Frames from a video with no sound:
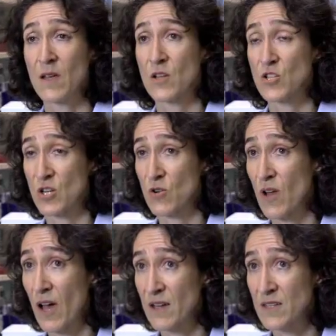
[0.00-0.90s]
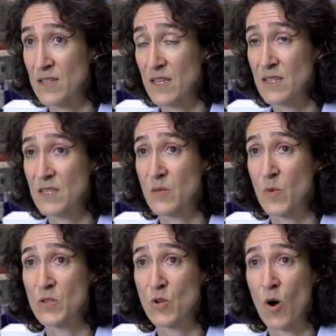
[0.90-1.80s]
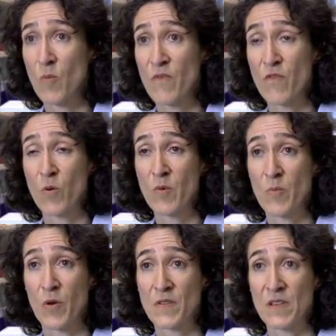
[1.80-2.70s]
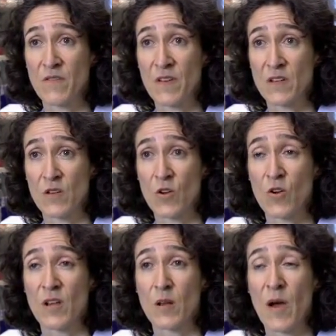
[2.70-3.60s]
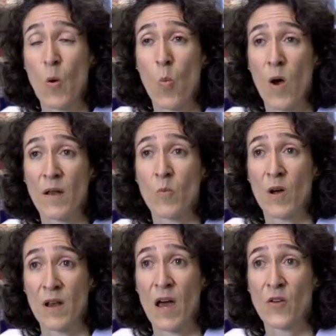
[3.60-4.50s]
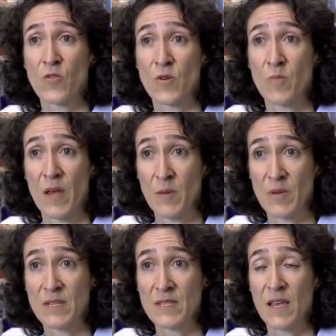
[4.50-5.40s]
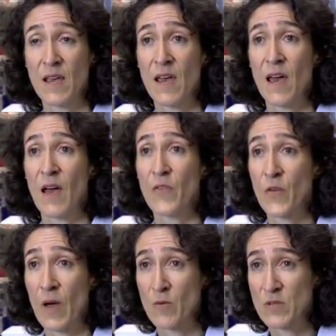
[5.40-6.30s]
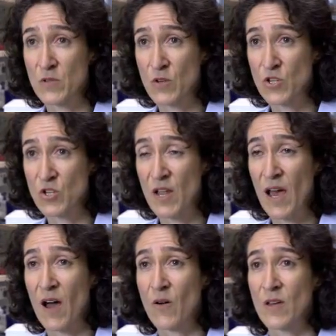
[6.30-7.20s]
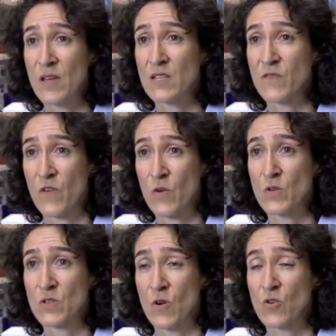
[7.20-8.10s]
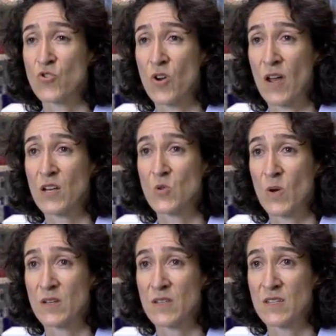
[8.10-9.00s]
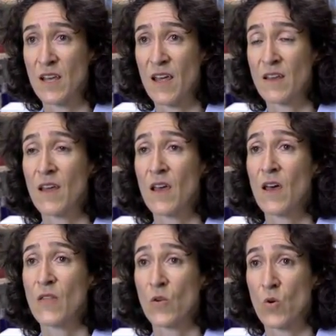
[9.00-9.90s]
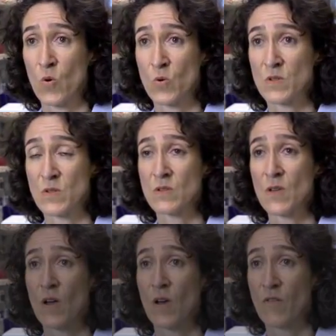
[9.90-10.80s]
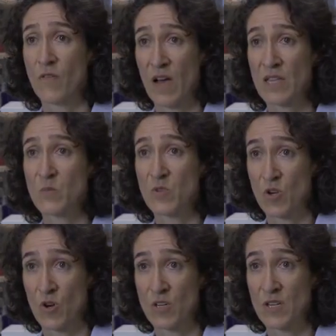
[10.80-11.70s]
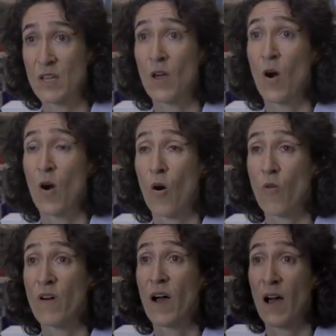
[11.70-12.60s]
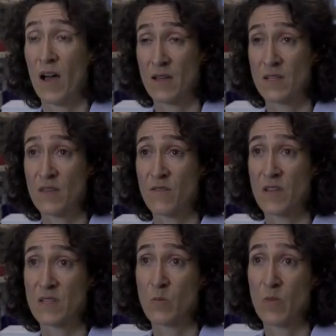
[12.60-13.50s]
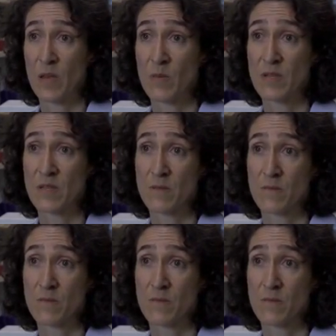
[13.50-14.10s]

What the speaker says: Congenital heart disease is the most common form of birth defect, occurring in about 1 in 100 babies. And so our research now is focused on trying to understand the causes of a vast majority of heart defects in babies.